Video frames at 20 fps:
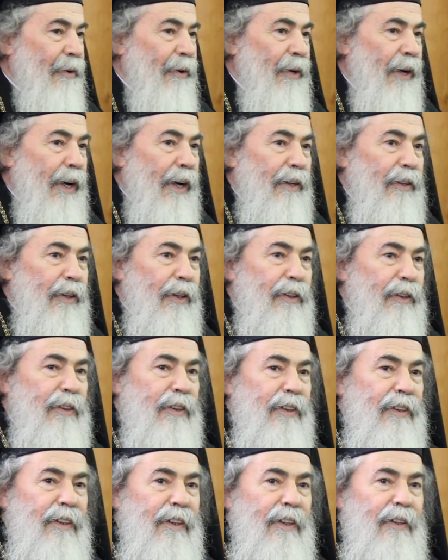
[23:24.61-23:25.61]
we are
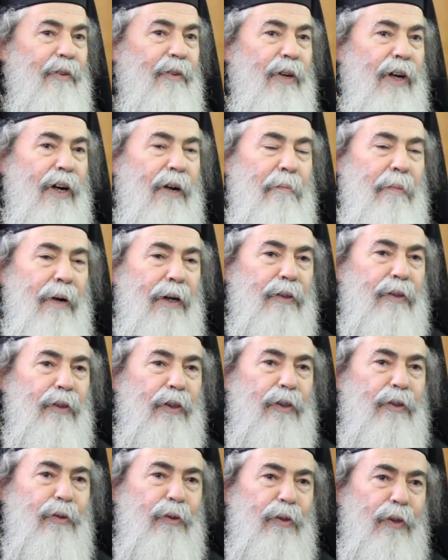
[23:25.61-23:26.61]
not, we are about
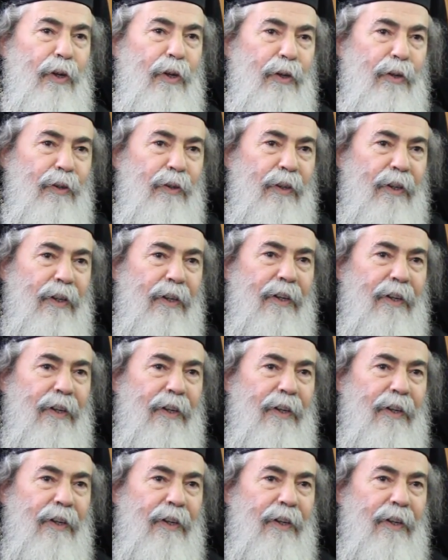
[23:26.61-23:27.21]
not to know